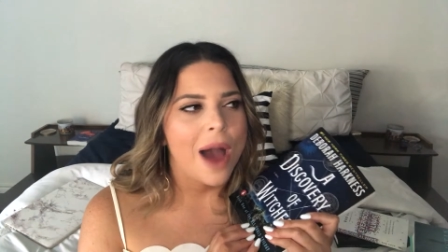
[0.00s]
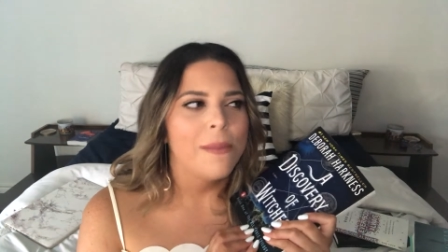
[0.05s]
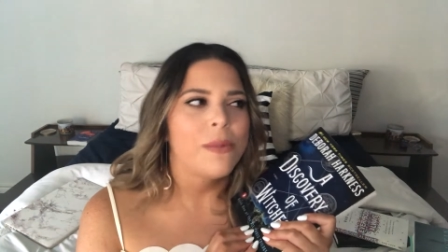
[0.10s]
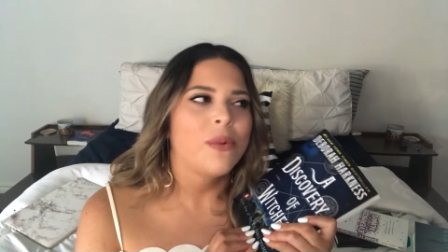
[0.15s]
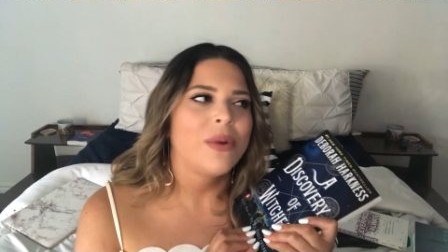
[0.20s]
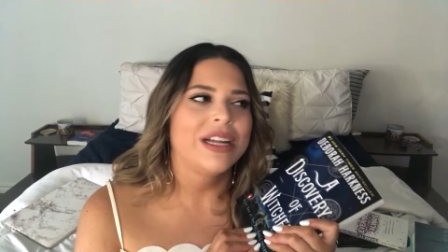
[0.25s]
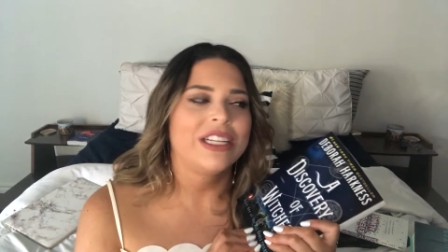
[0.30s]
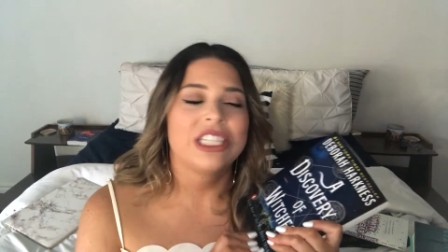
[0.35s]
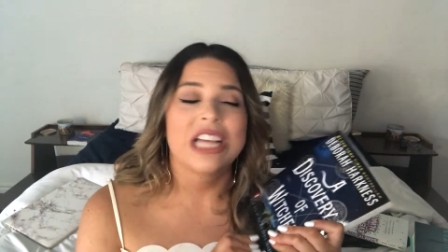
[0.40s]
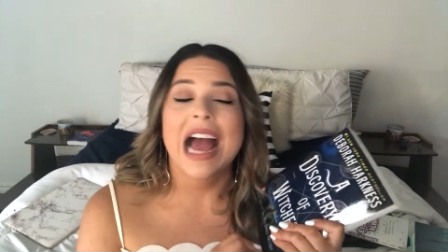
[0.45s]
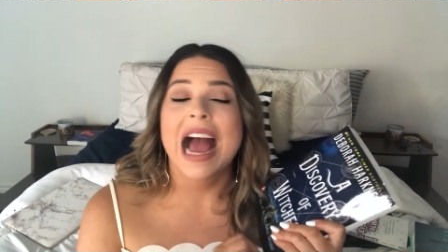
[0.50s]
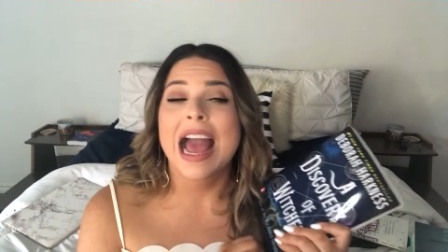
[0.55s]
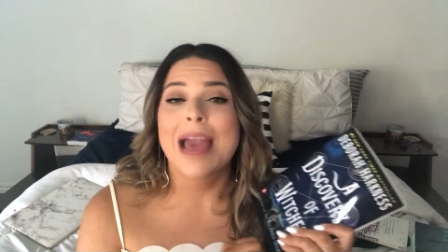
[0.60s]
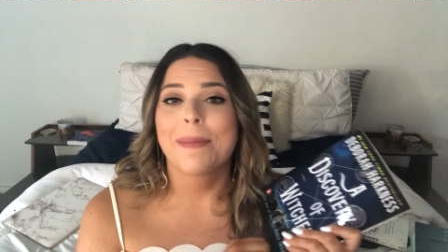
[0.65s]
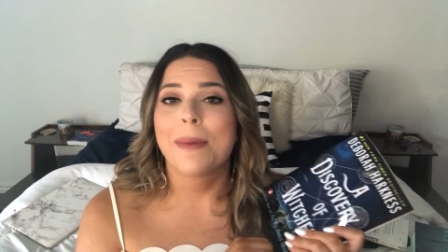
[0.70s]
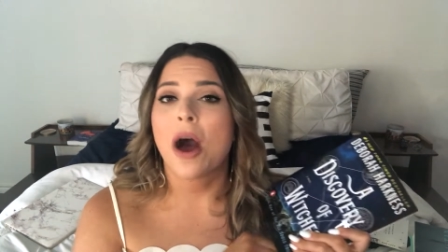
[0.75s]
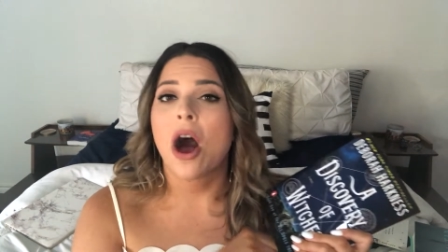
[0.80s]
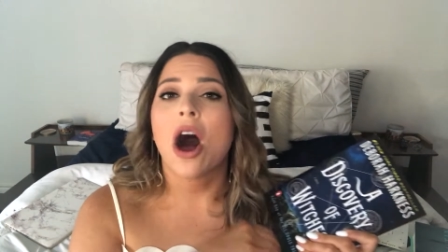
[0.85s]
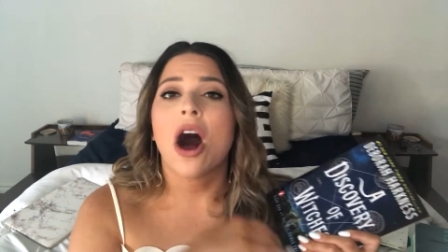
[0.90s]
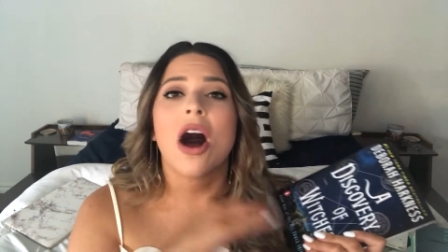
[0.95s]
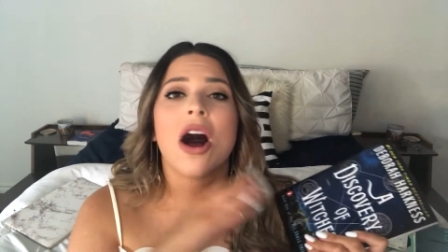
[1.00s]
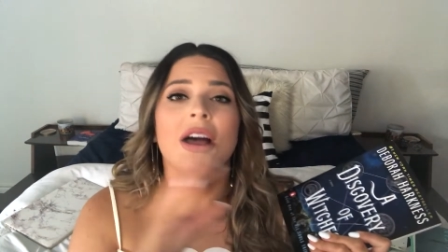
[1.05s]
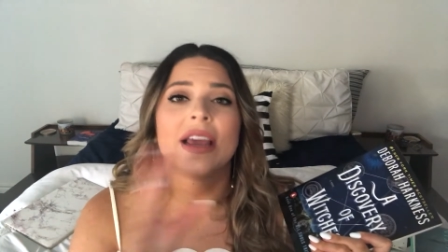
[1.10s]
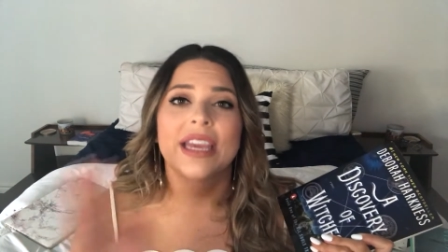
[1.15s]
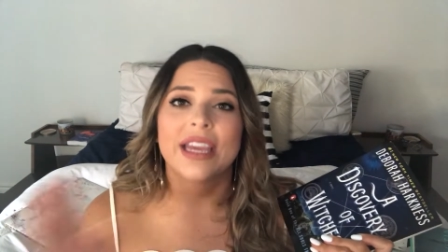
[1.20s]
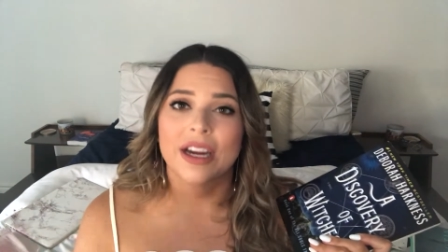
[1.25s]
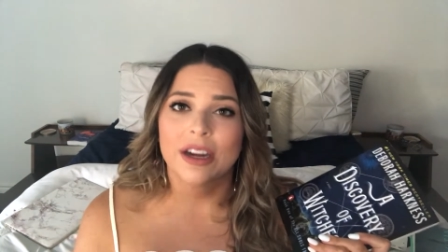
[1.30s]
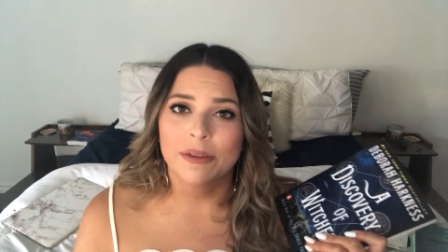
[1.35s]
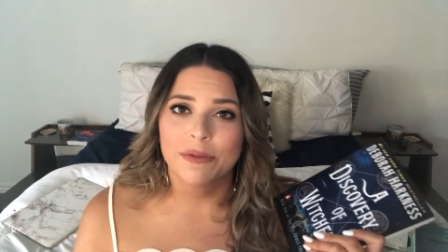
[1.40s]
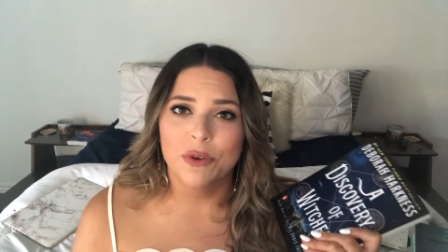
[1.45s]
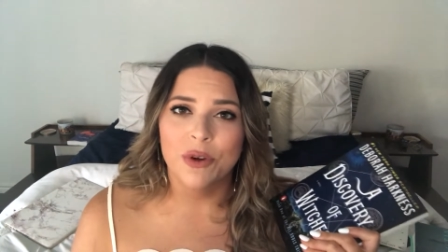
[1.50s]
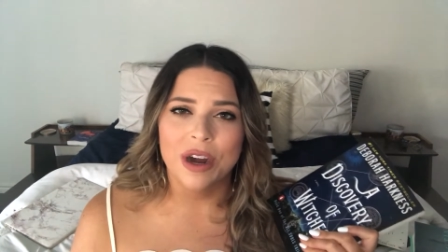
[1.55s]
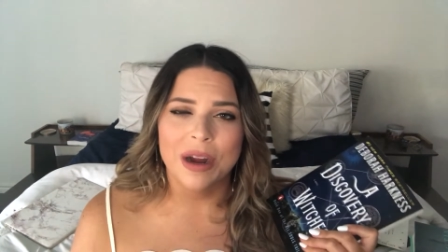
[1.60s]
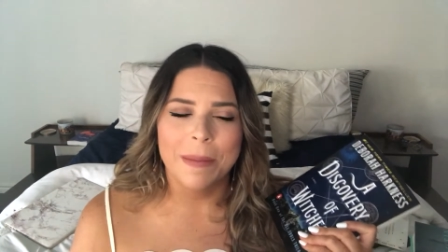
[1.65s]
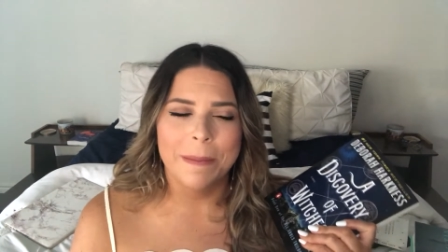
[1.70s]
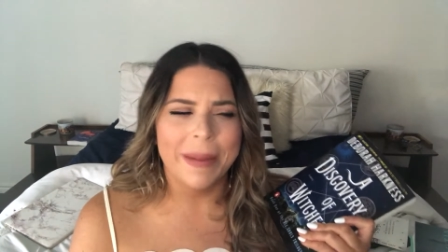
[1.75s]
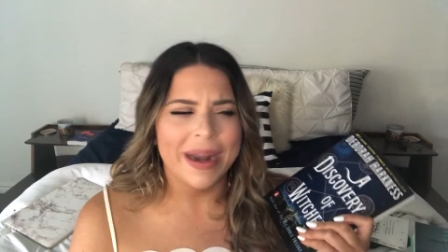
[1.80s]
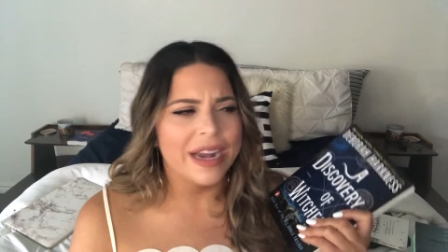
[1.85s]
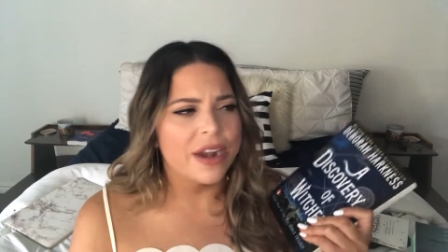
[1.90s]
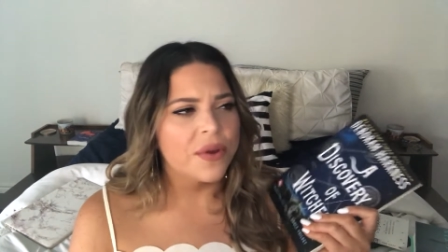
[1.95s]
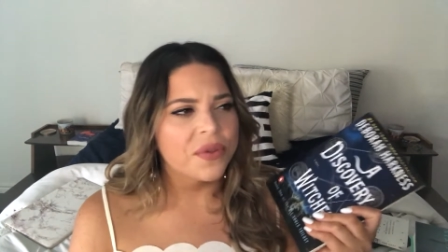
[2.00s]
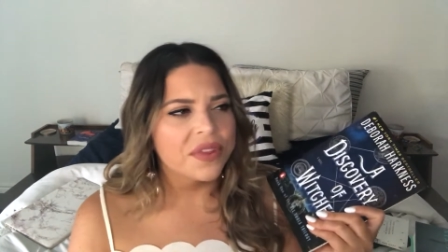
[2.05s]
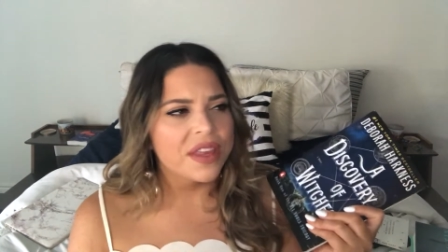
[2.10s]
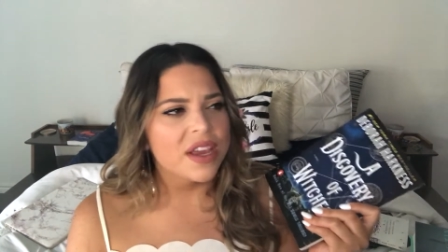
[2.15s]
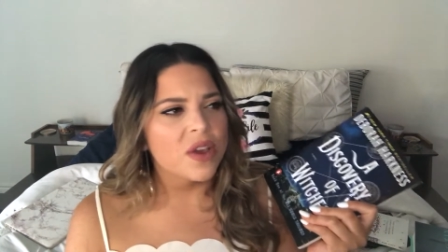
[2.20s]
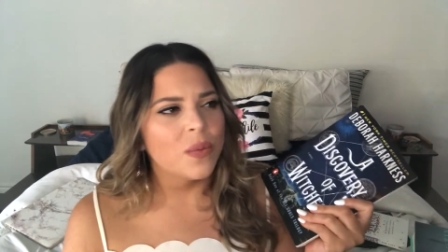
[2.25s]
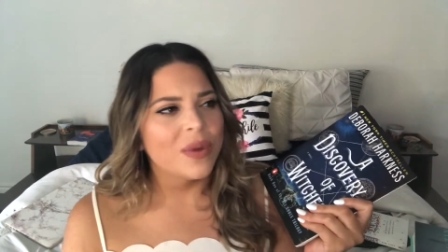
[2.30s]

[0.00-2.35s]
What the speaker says: which I'm all here for, but I don't think